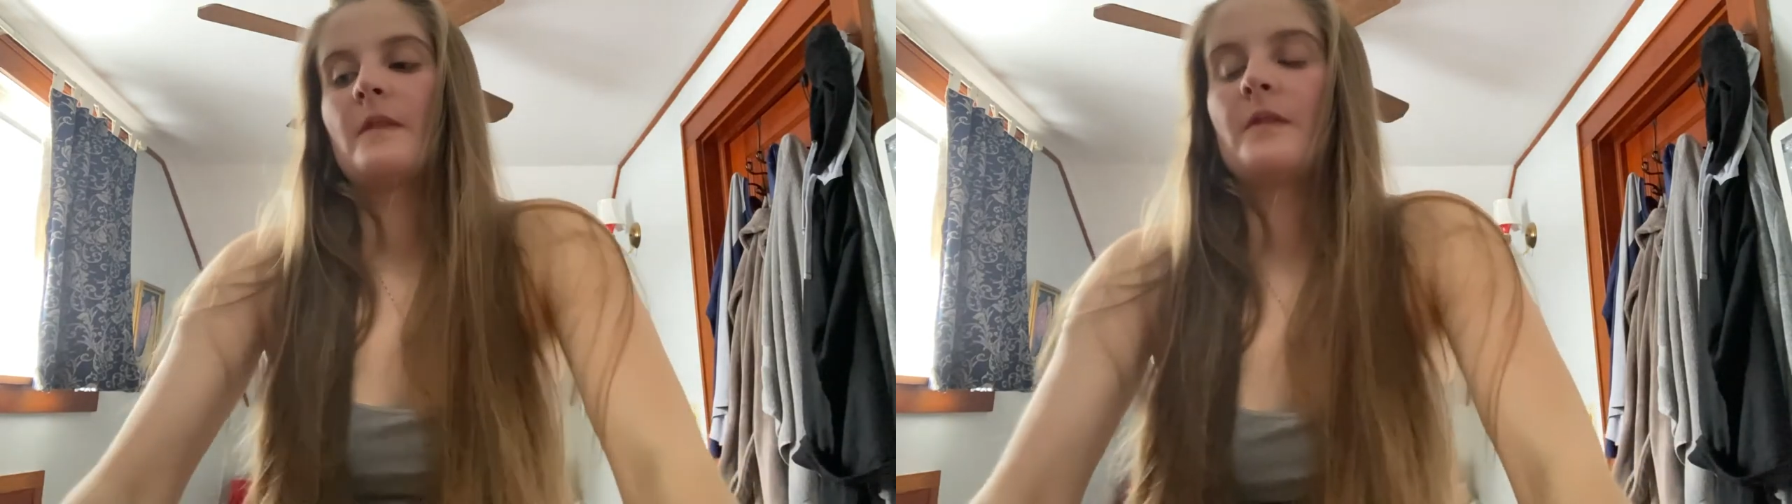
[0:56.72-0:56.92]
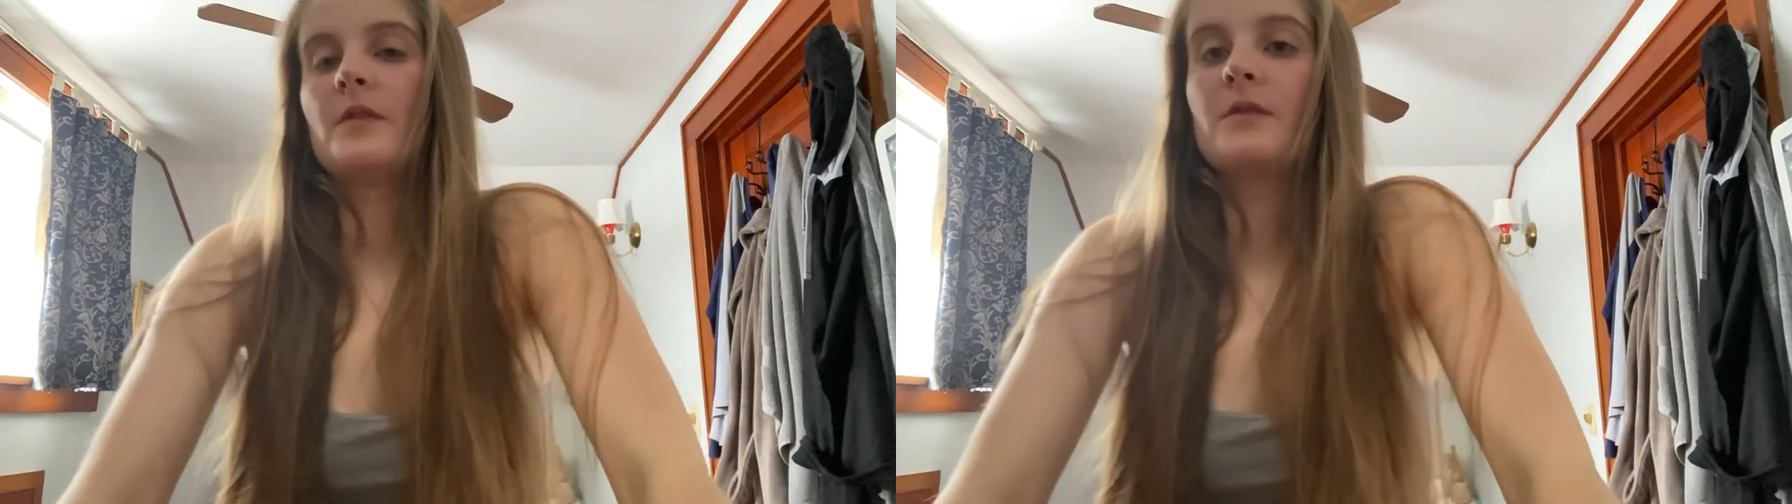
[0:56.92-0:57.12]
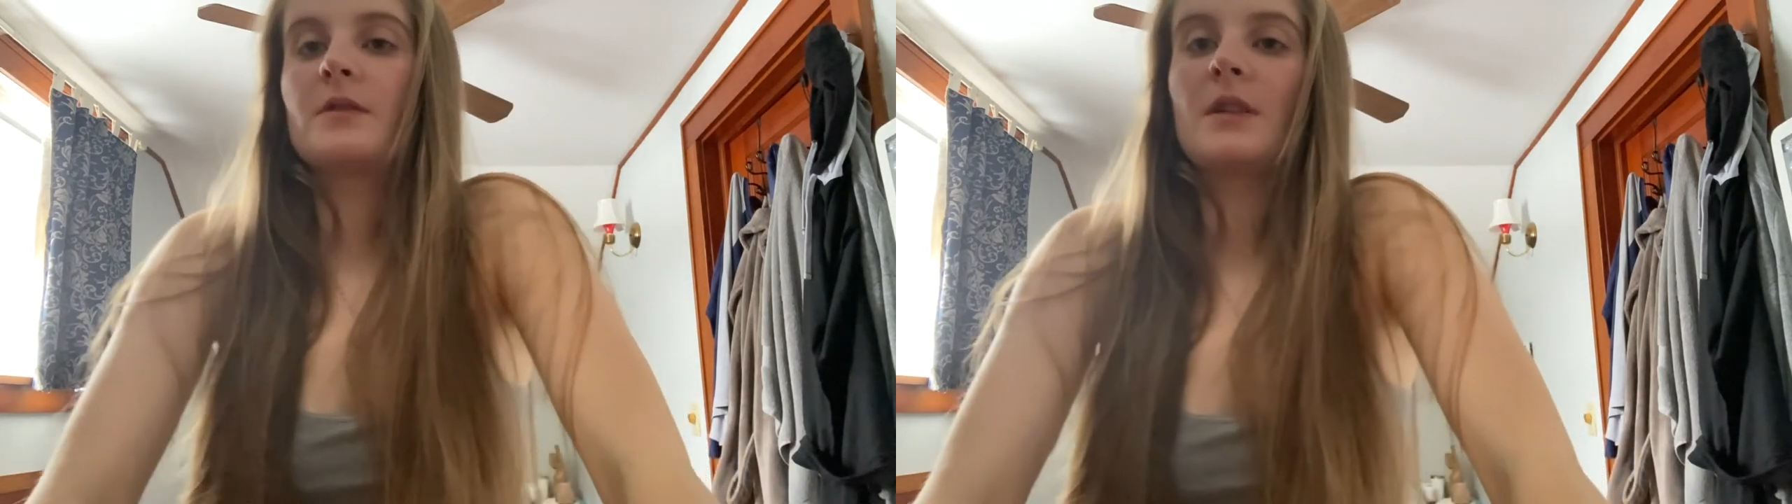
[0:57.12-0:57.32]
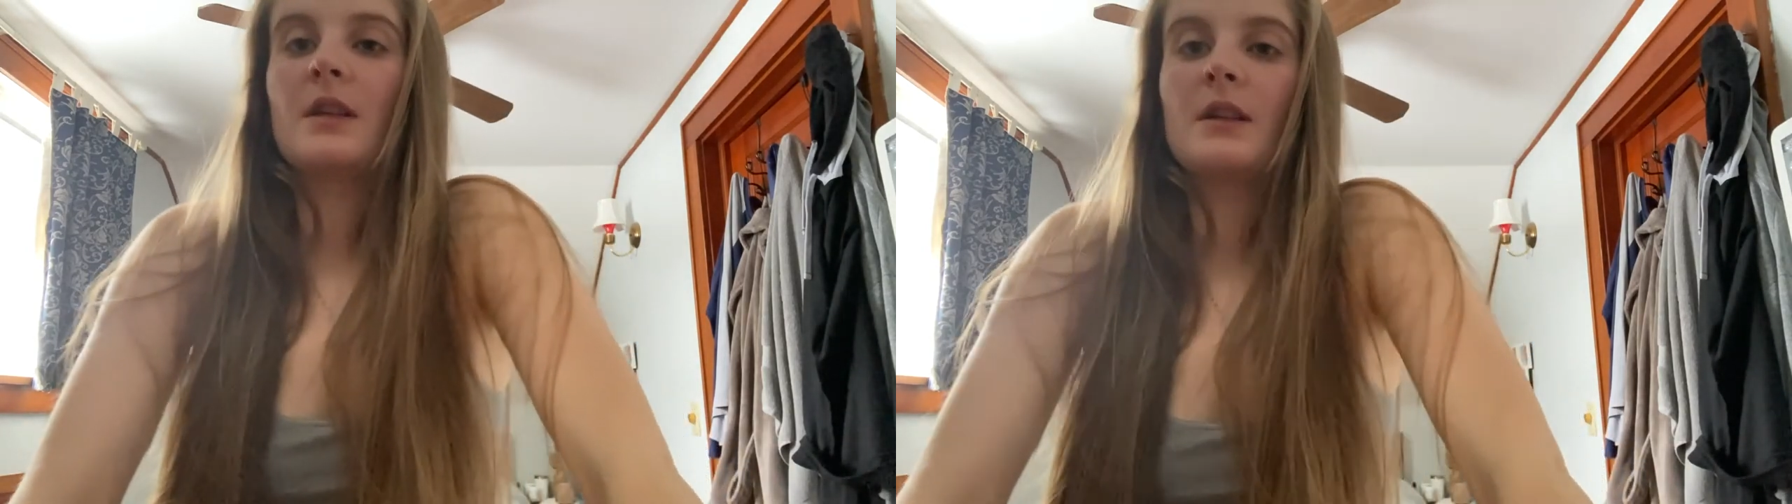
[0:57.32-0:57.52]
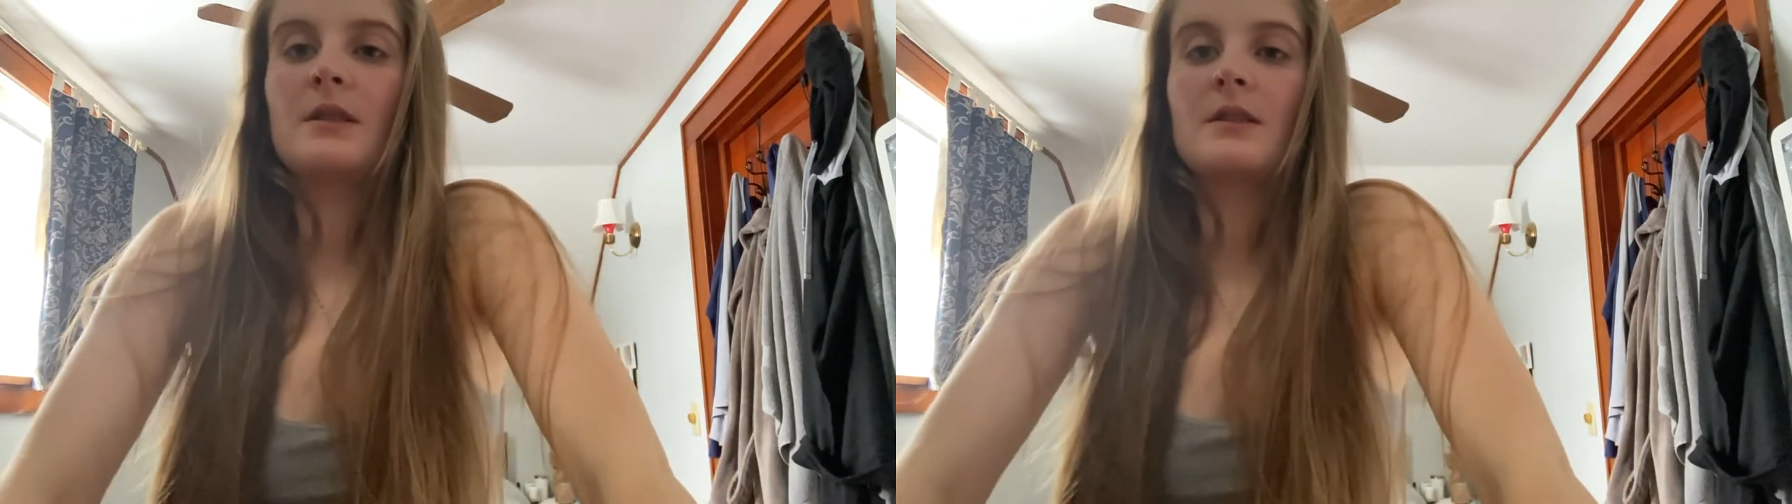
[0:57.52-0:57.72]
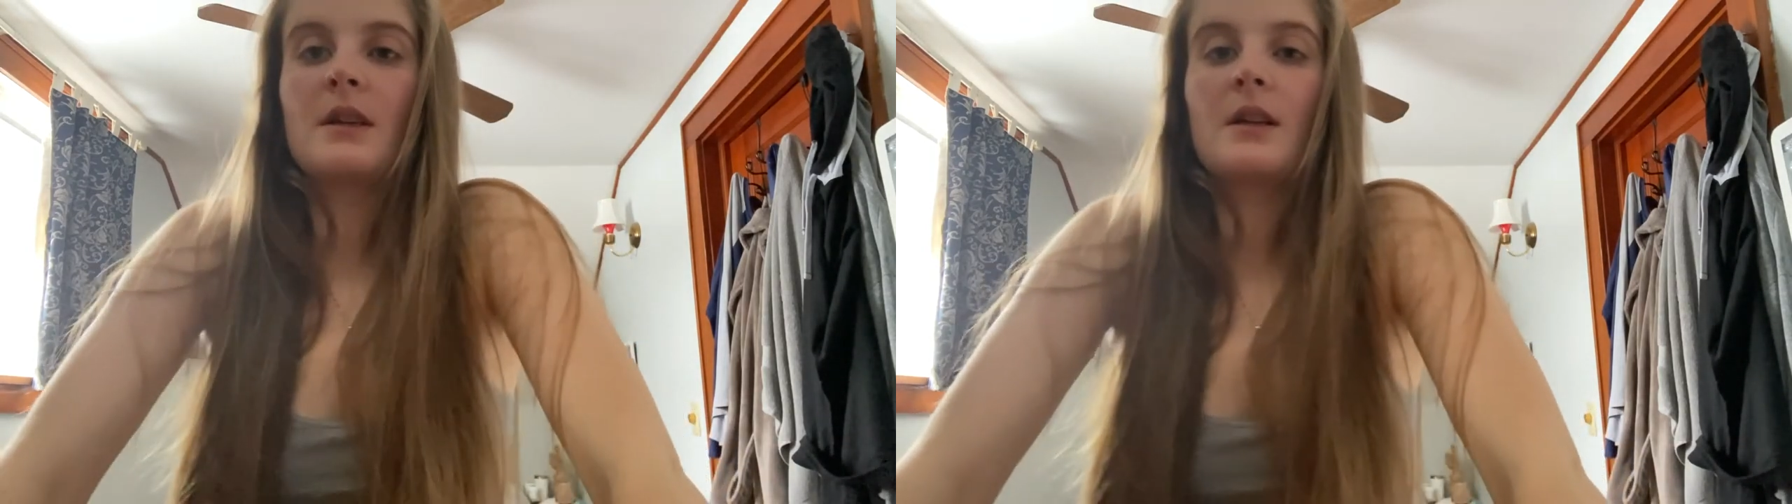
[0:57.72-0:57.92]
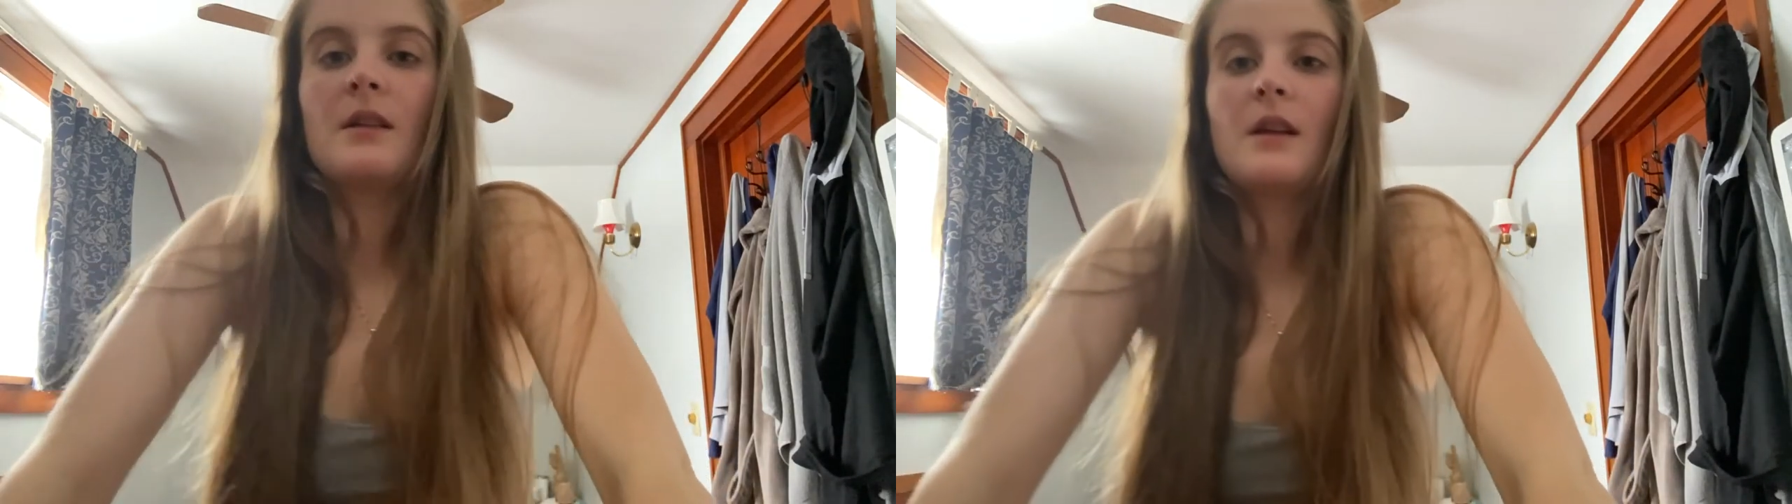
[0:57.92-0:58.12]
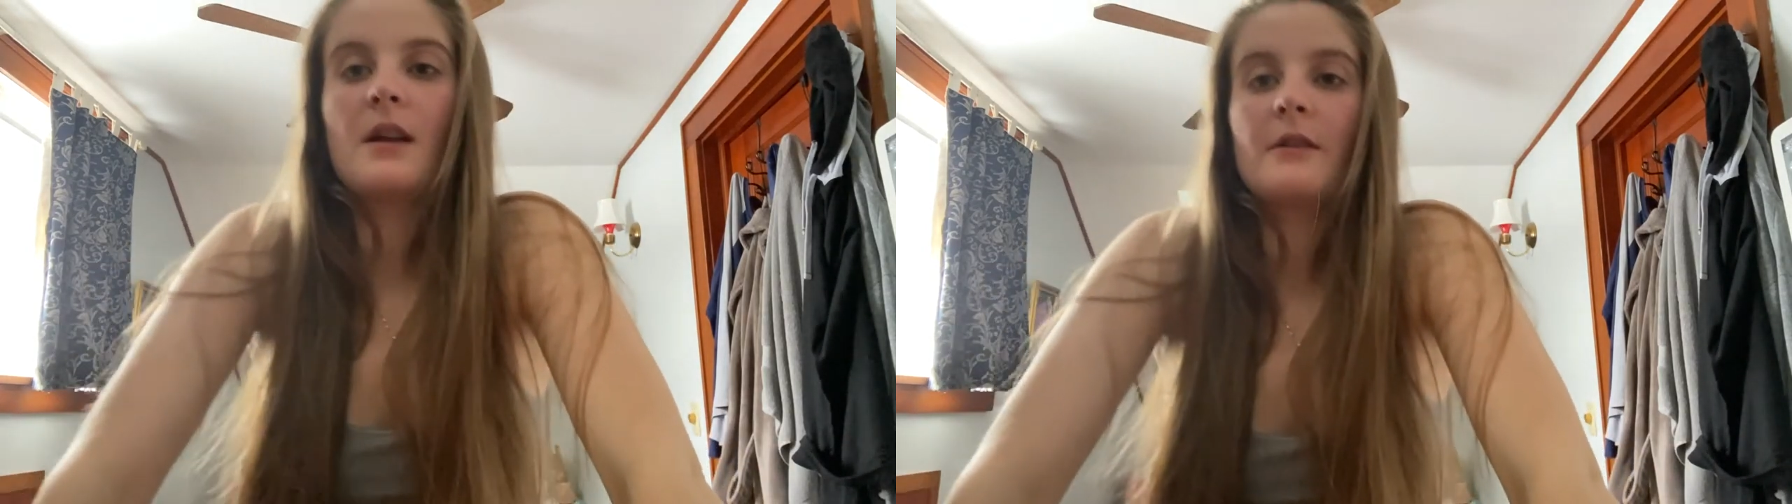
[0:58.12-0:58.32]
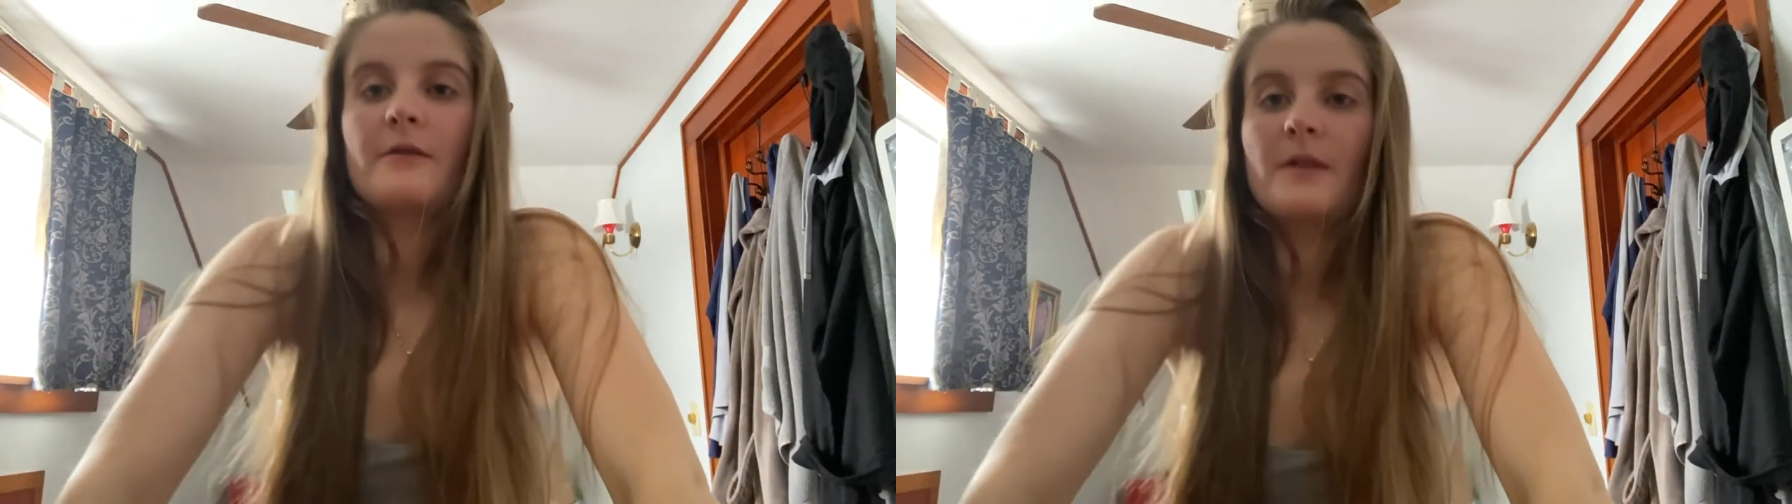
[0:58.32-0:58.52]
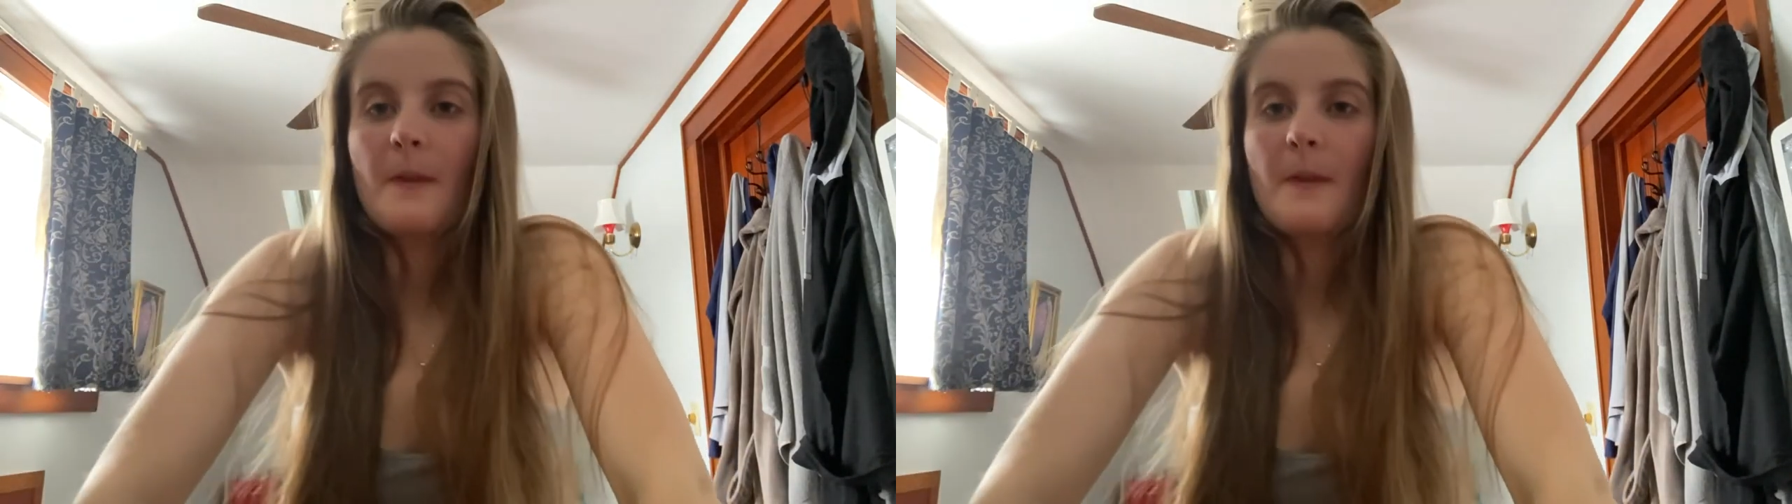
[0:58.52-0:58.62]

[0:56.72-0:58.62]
feels like it's got a lot of